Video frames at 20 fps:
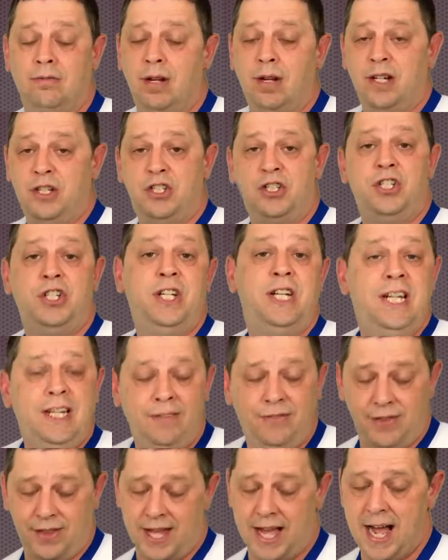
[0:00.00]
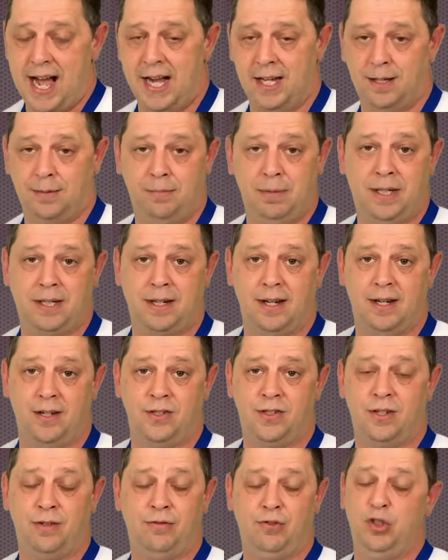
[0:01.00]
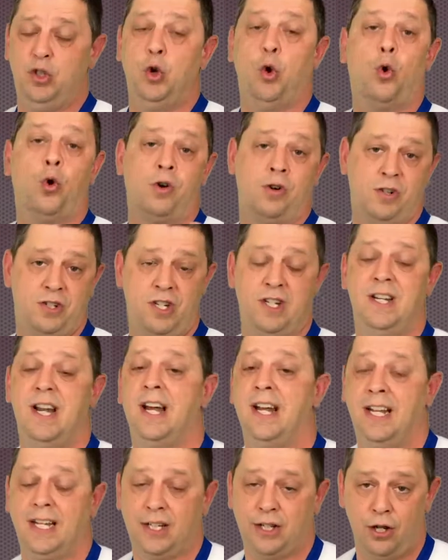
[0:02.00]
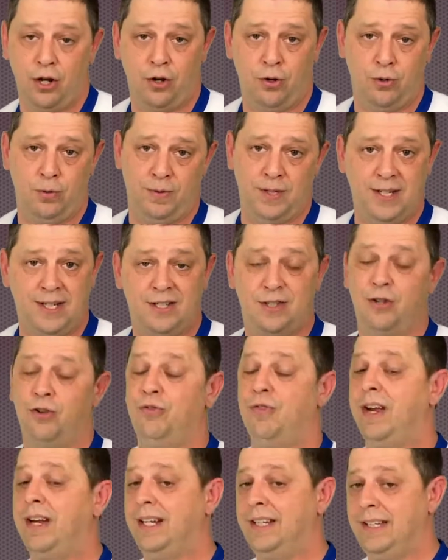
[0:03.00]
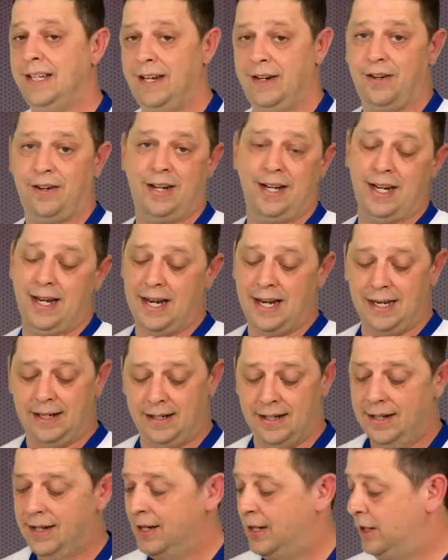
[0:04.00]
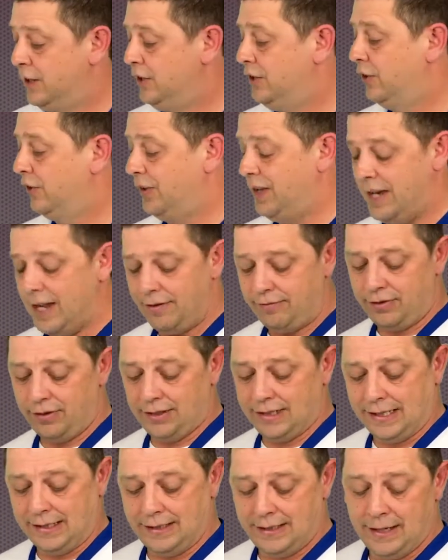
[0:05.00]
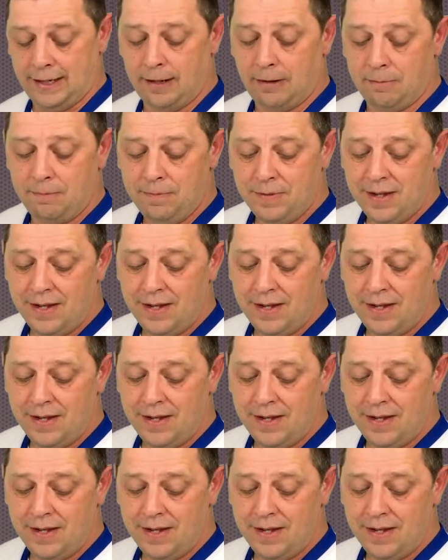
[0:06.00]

achieve that because of your genetic code, that it's hereditary, and you'll never get there.